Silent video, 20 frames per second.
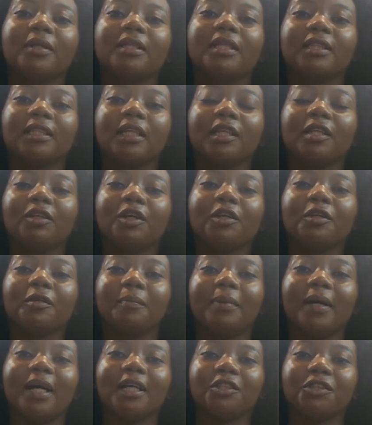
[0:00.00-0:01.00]
But there's like a lot
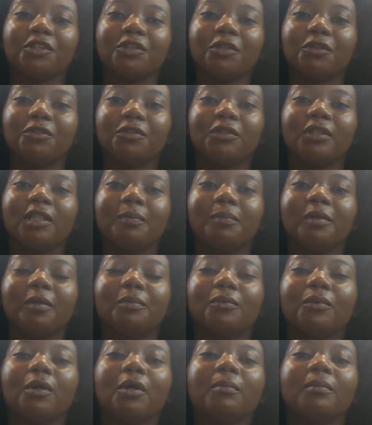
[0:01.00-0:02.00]
of passion. You see
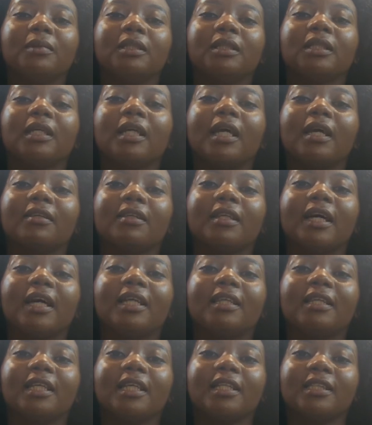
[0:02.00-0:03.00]
people coming
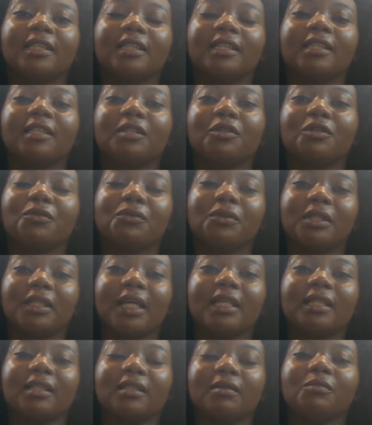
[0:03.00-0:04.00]
together. There's this
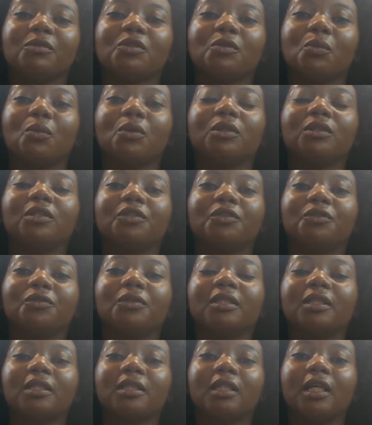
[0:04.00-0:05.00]
enthusiasm to want to
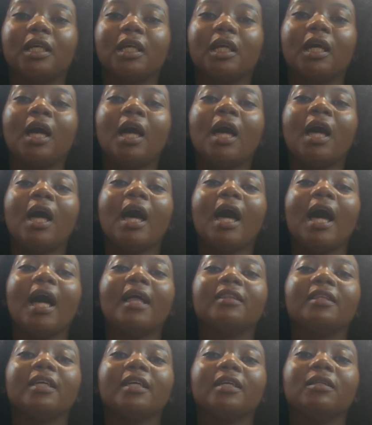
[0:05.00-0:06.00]
do this thing
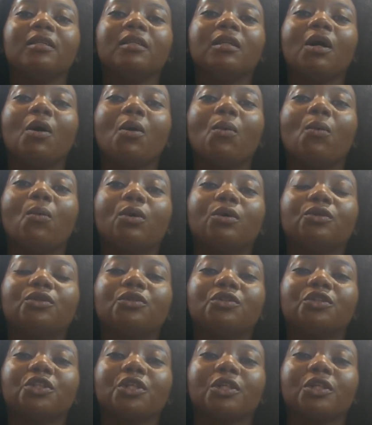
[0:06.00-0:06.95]
and then want to